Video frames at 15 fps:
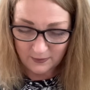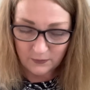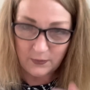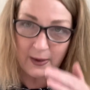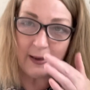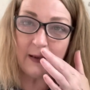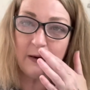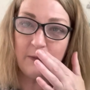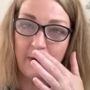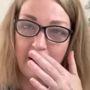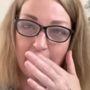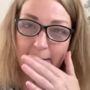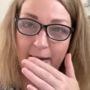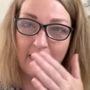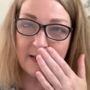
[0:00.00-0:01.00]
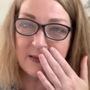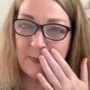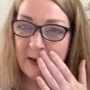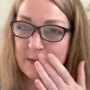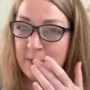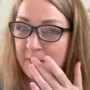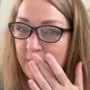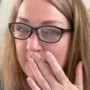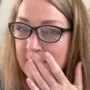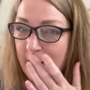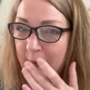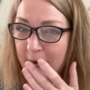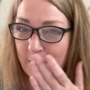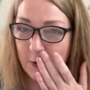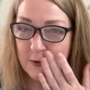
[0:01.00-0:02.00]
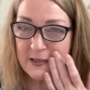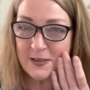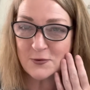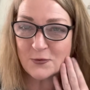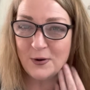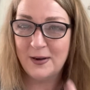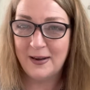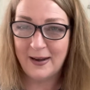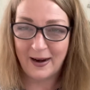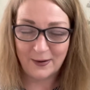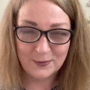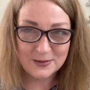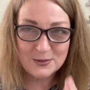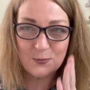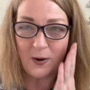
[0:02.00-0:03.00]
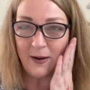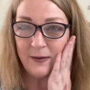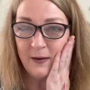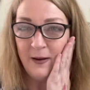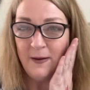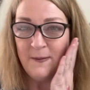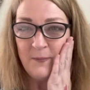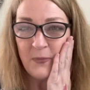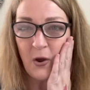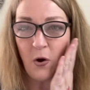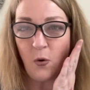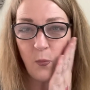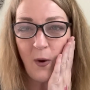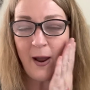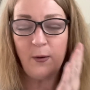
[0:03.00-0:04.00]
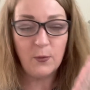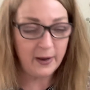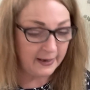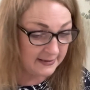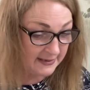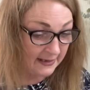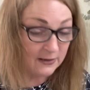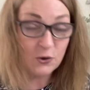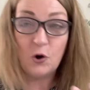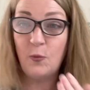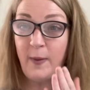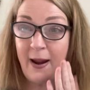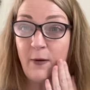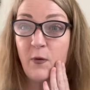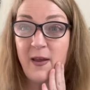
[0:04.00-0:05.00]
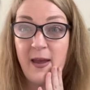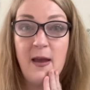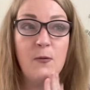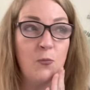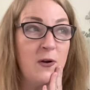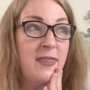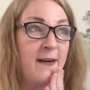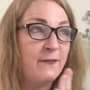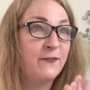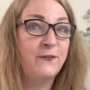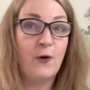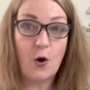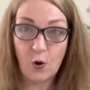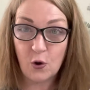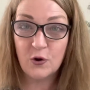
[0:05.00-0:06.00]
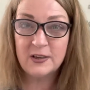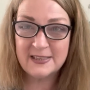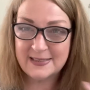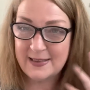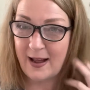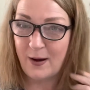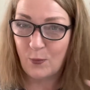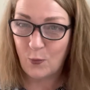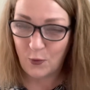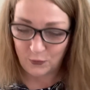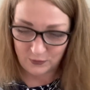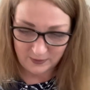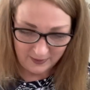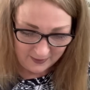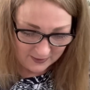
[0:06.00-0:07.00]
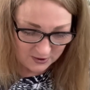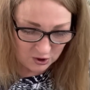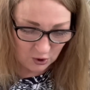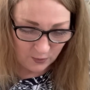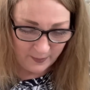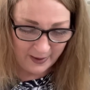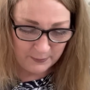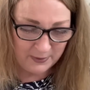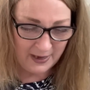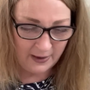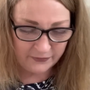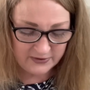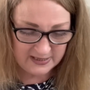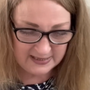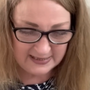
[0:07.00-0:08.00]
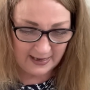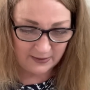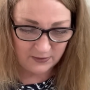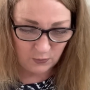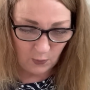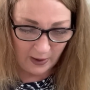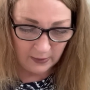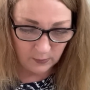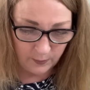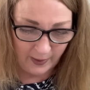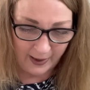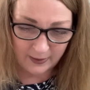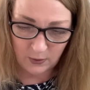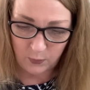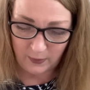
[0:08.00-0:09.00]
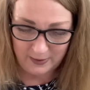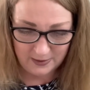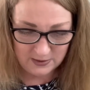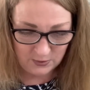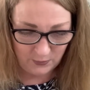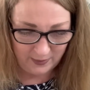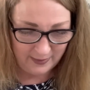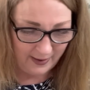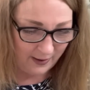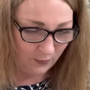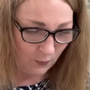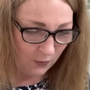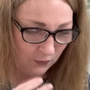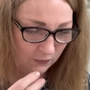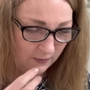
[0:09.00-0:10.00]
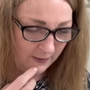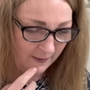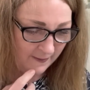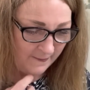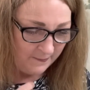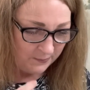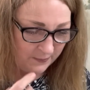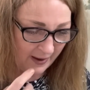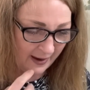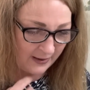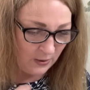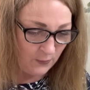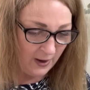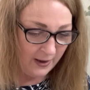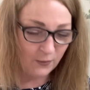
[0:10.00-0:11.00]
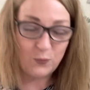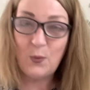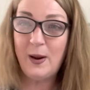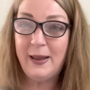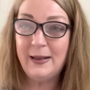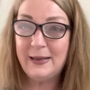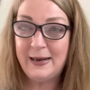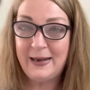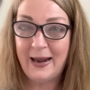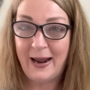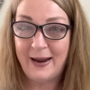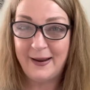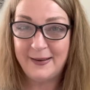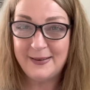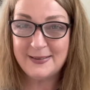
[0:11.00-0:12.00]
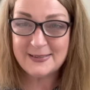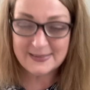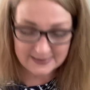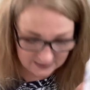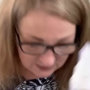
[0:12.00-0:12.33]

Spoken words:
Really, really nice. Makes me feel like my nose is running now as well. Oh, wow. It did come out with a force, that one. So maybe you have to stand well back when you're doing that one. But anyway, really nice.